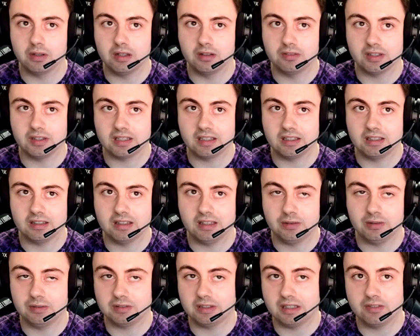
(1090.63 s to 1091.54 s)
I think
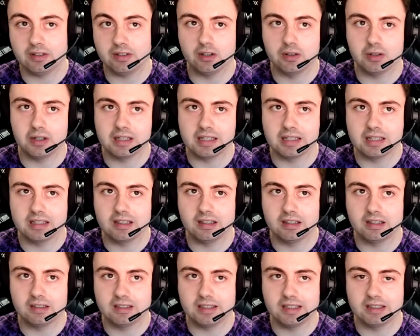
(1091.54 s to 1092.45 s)
it was even longer than
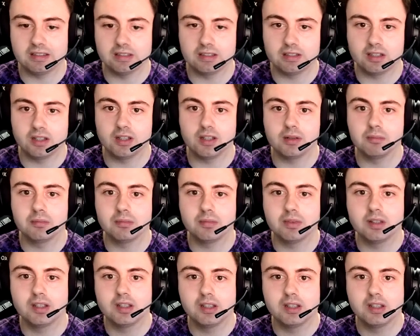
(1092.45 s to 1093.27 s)
the end of time.